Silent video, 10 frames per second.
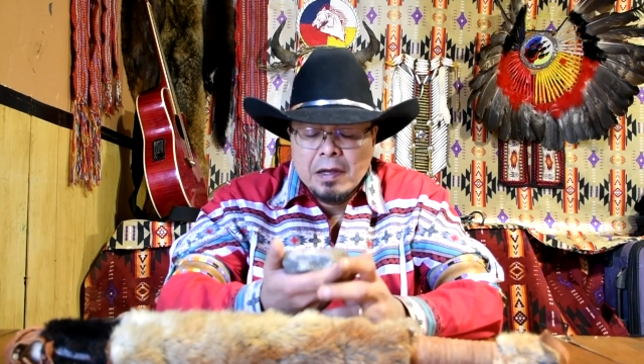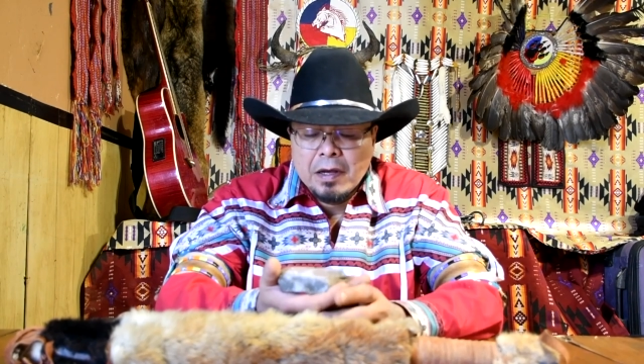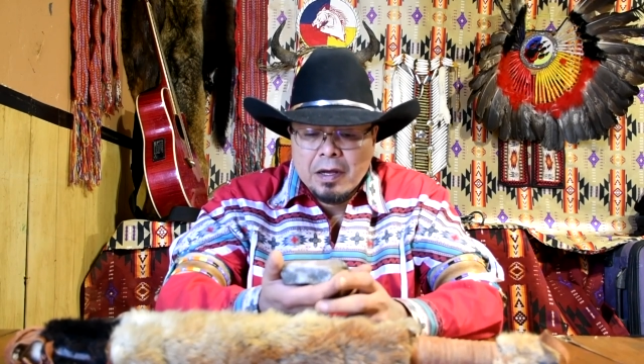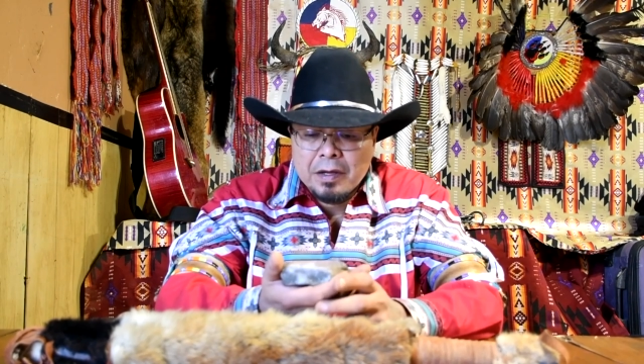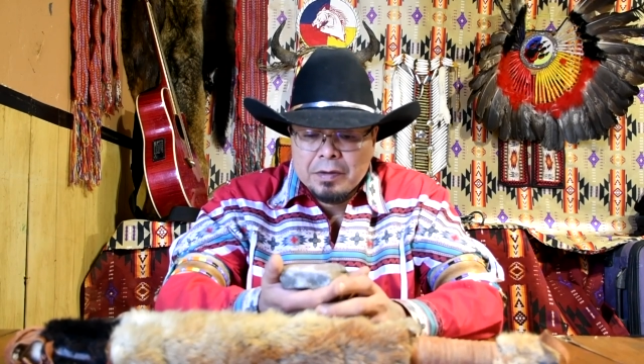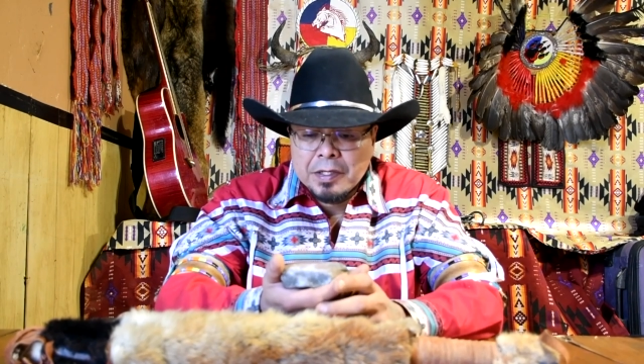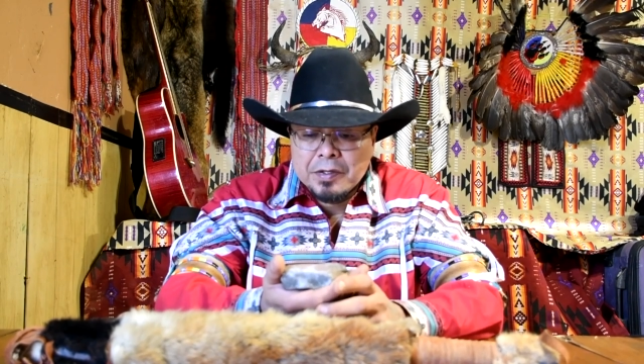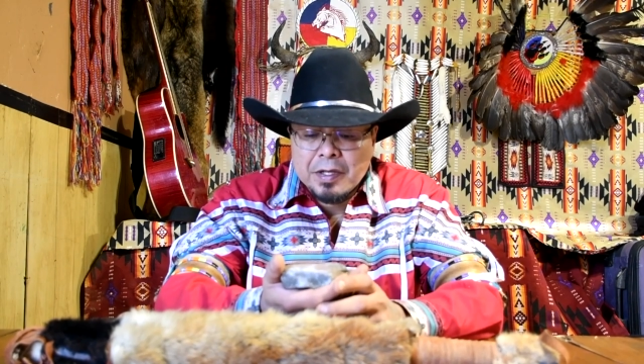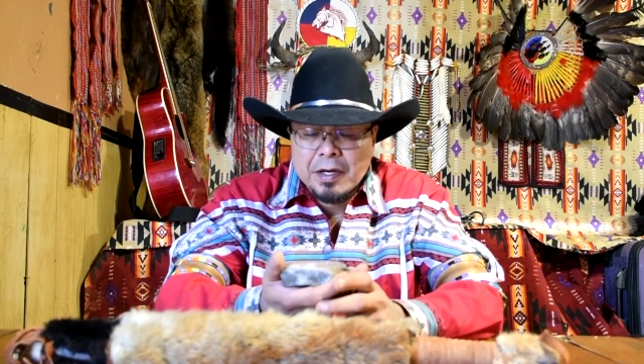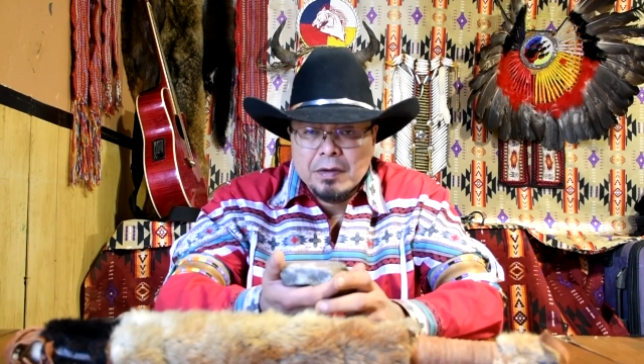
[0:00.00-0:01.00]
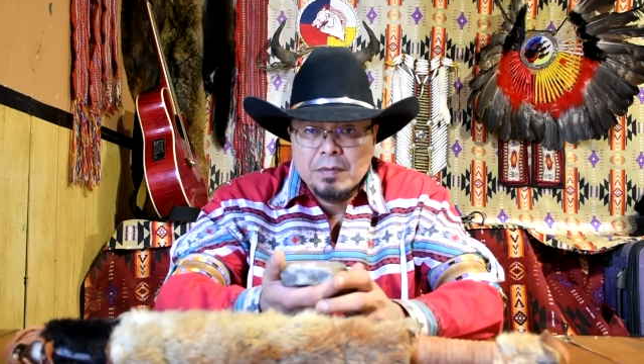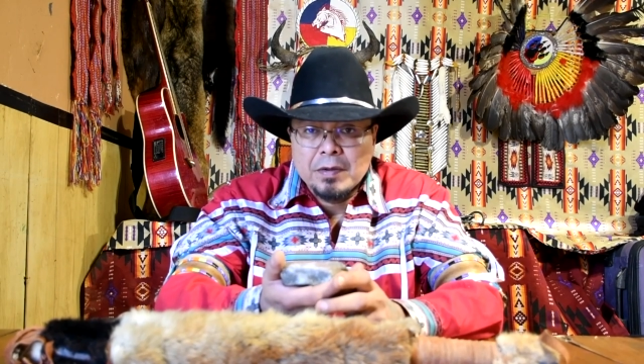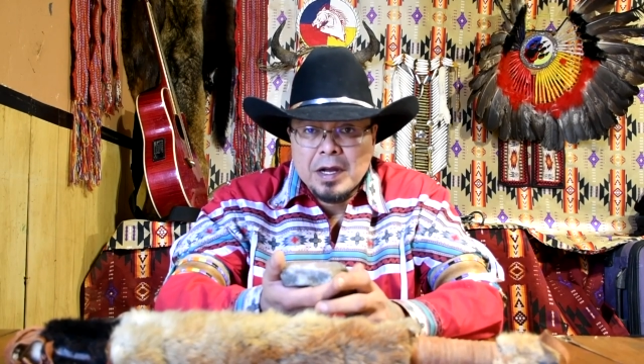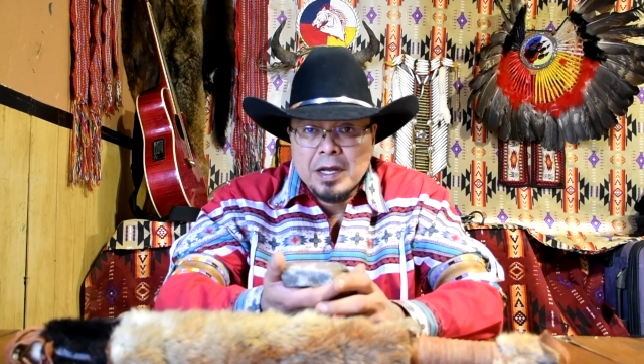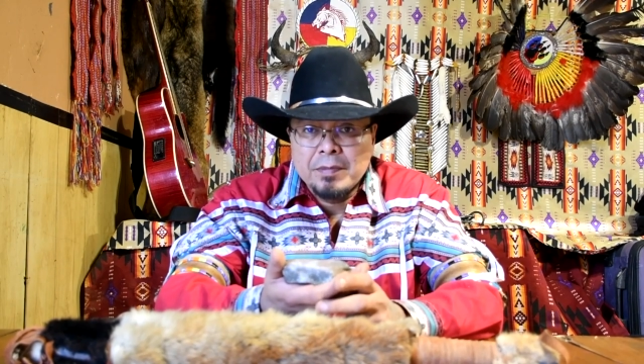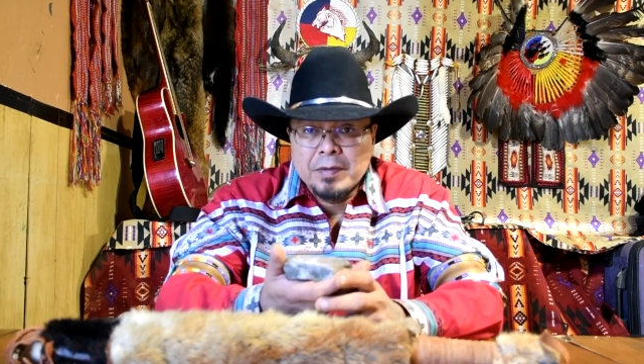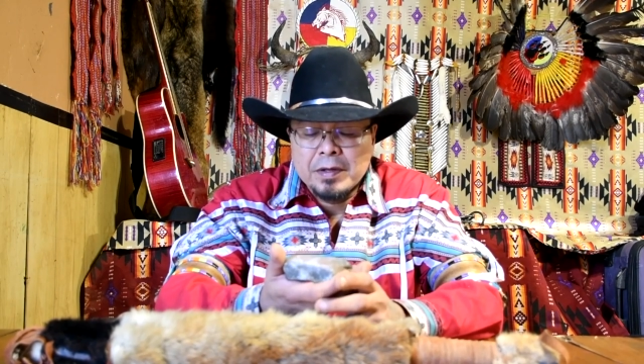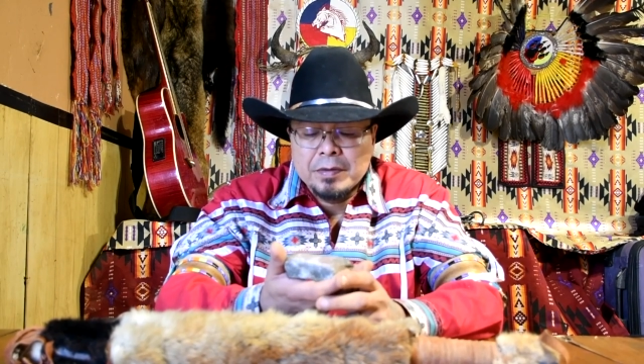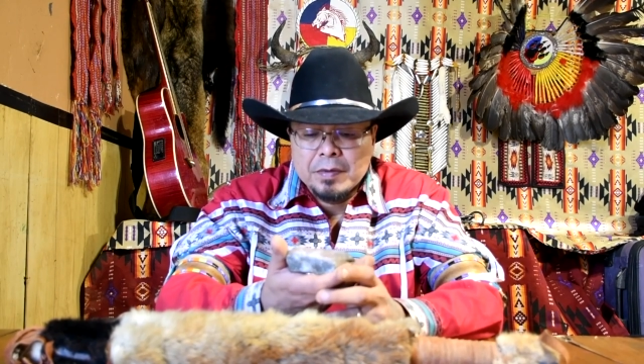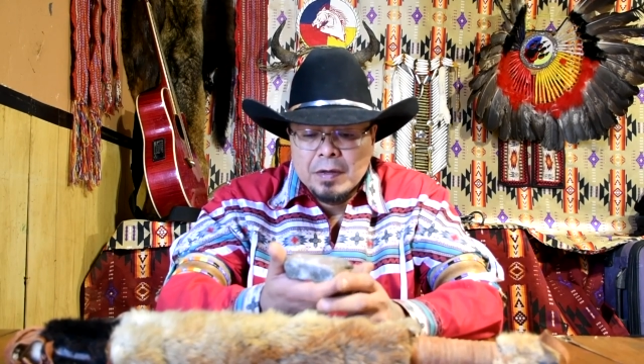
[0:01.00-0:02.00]
It's their time
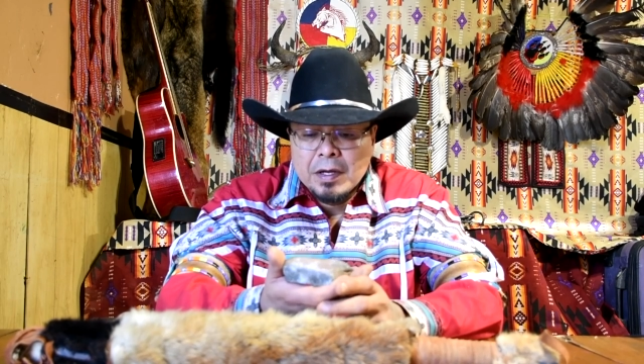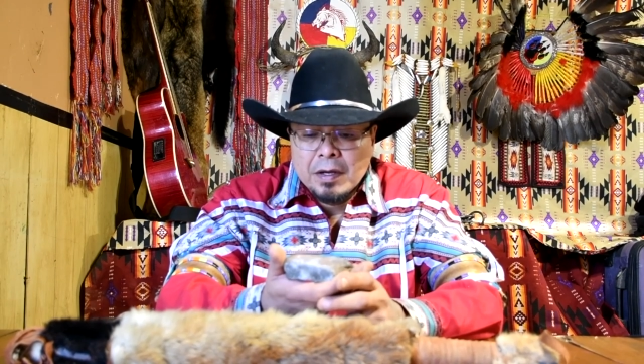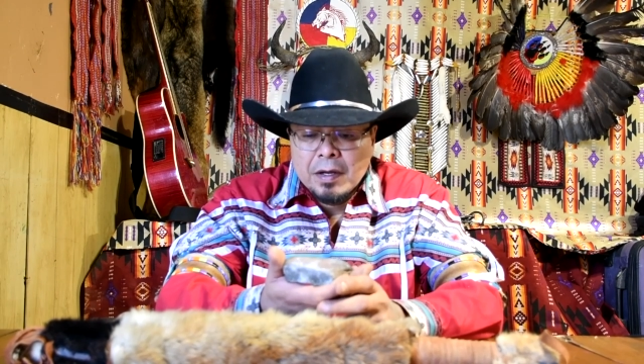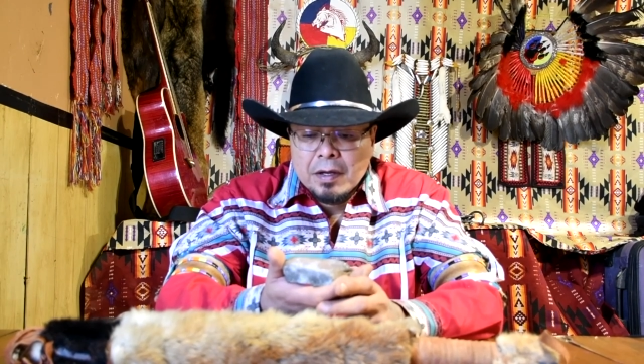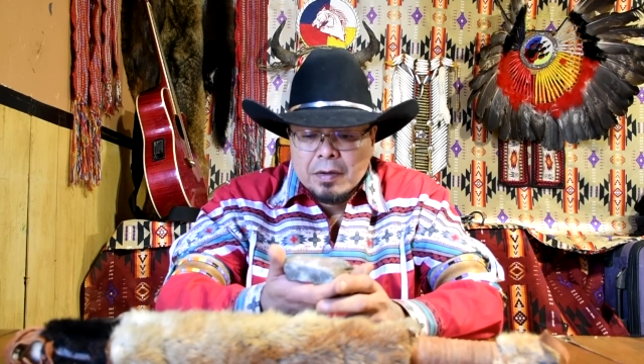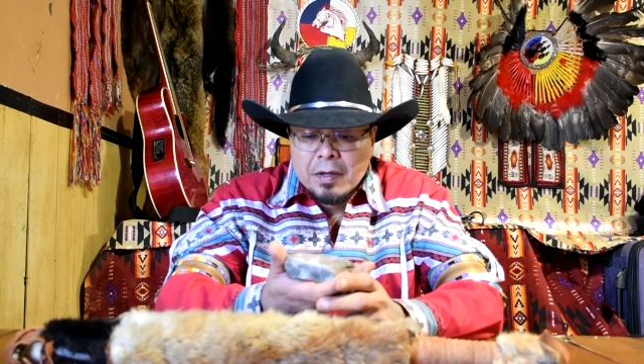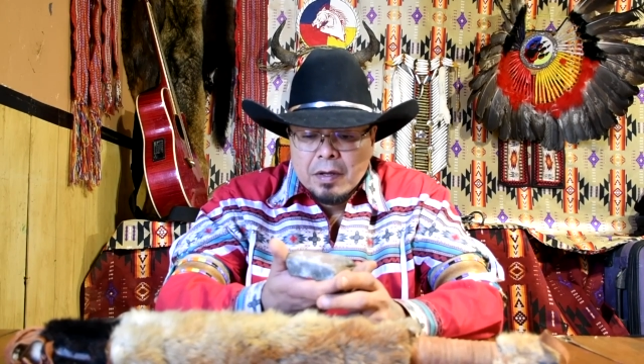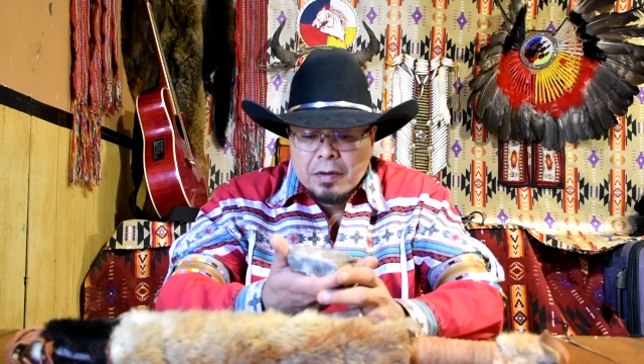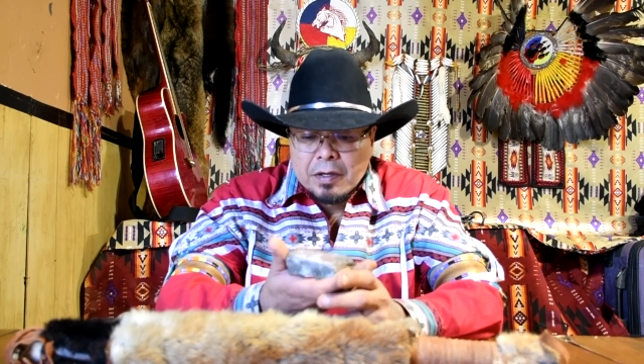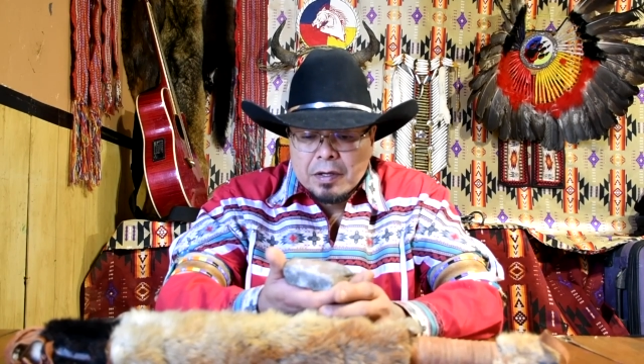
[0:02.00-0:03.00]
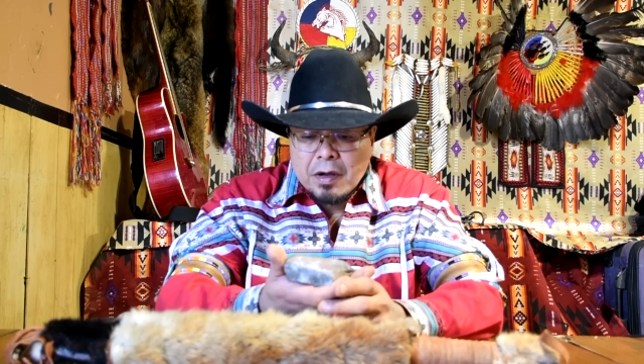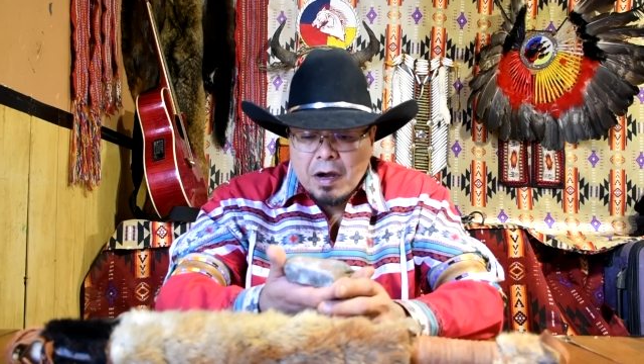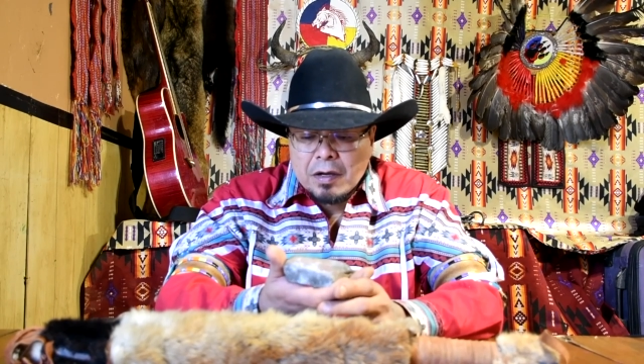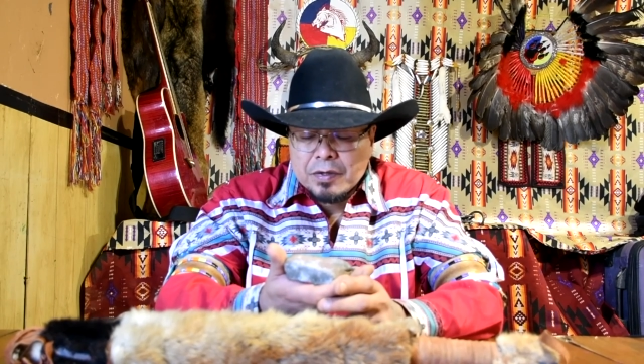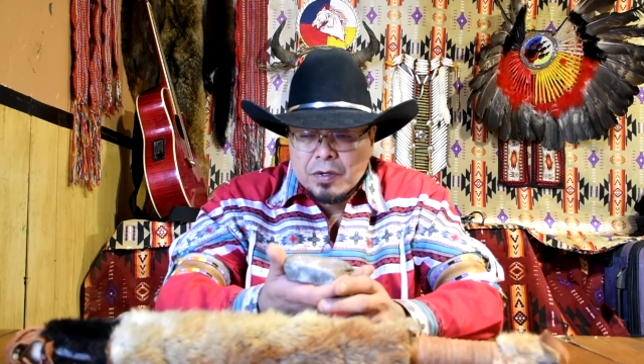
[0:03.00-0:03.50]
to talk.